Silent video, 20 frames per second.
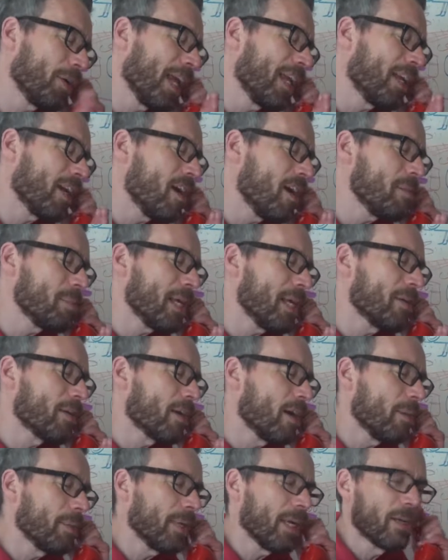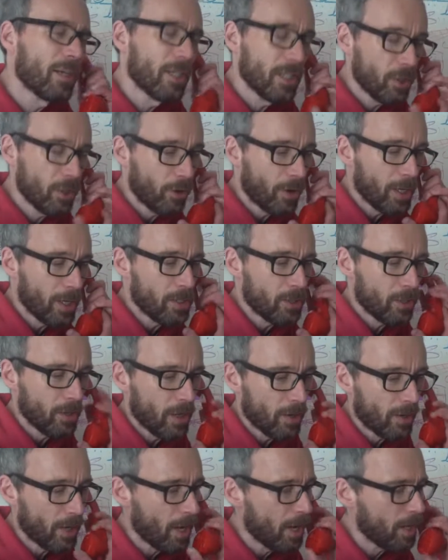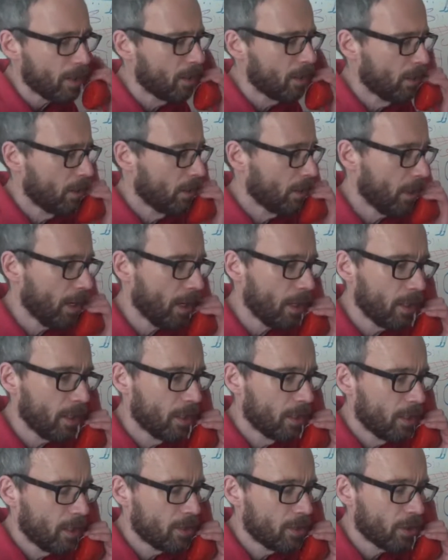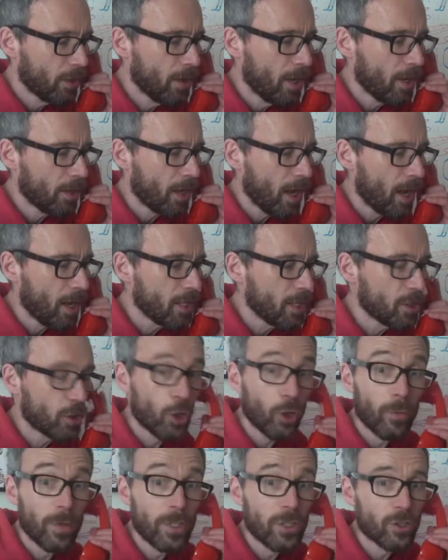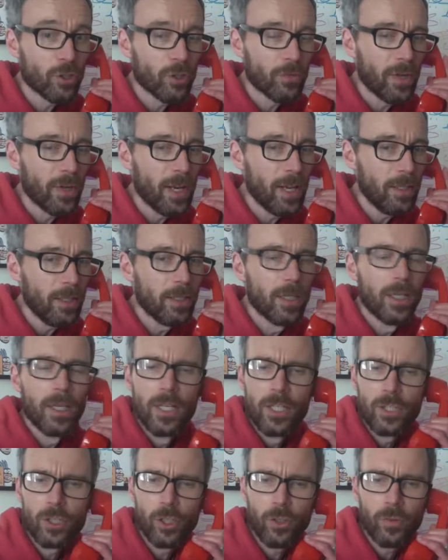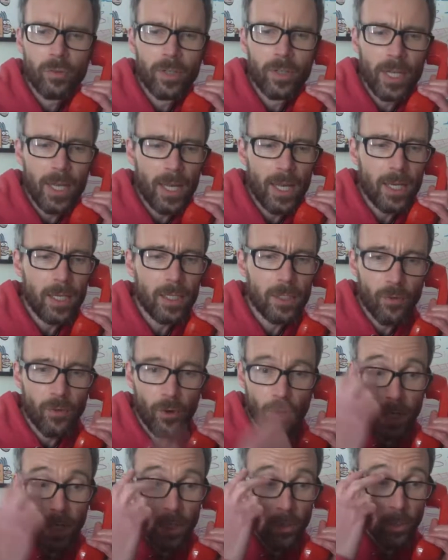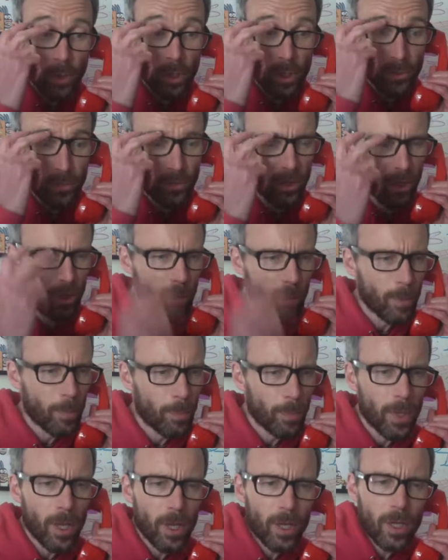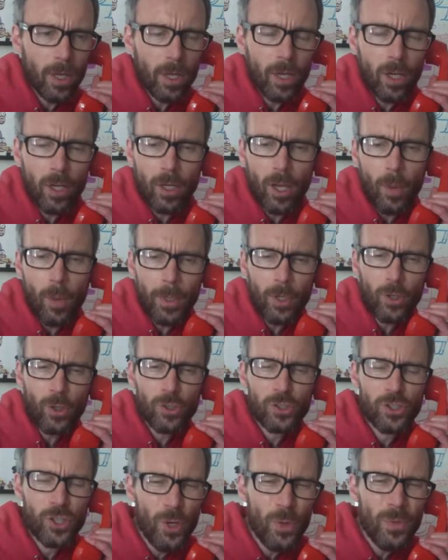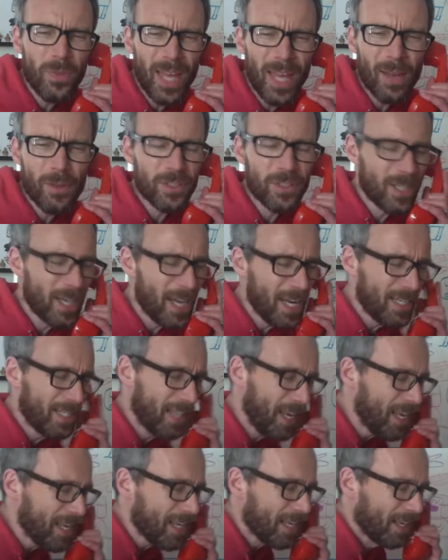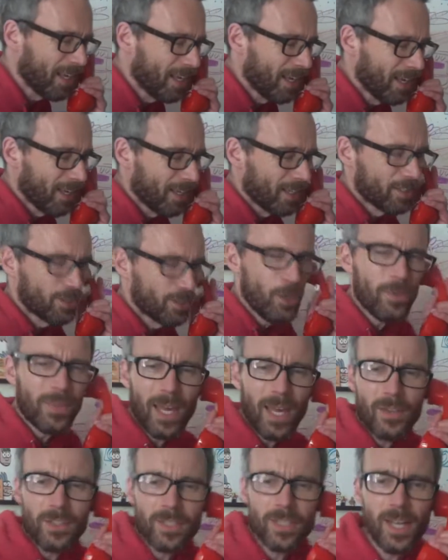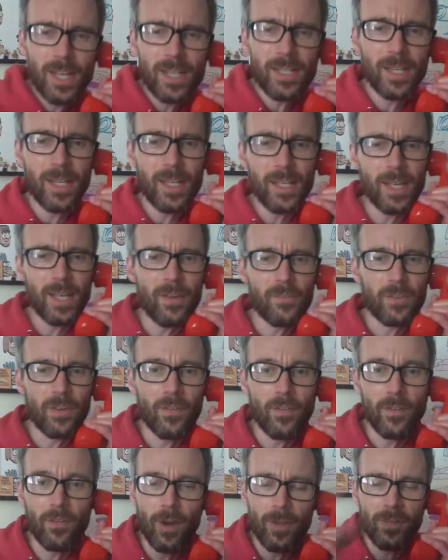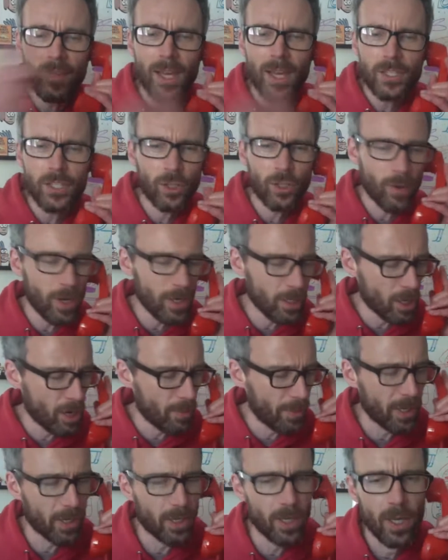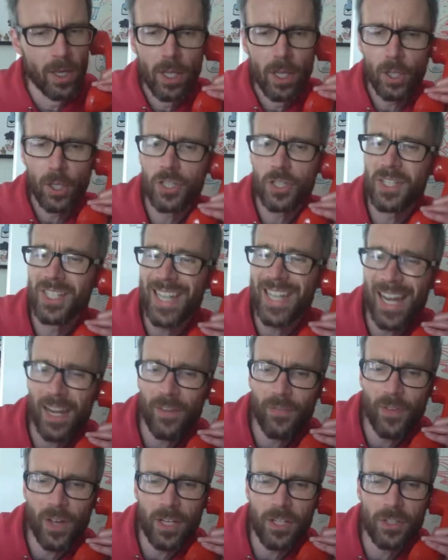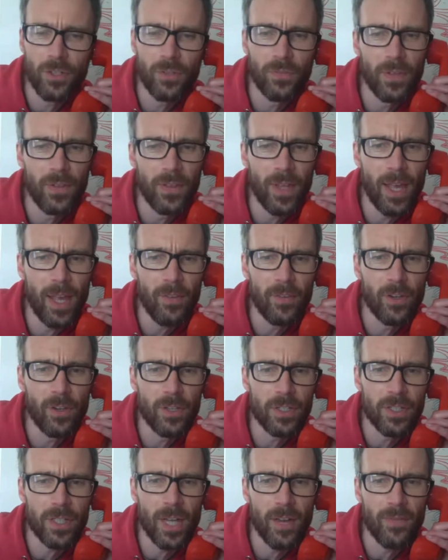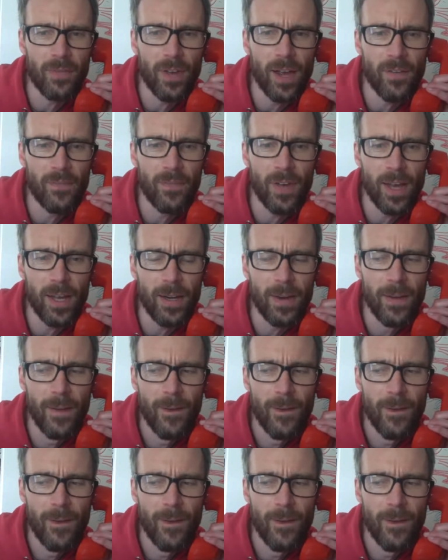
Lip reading: calm down. You all right? Doing okay? Yeah? He's doing okay? He's colouring stuff in. He works for a comic called 2000 AD. 2000 AD, yeah, if you ever read that, it's a great comic. Lots of sci-fi stuff in there if you're a sci-fi fan.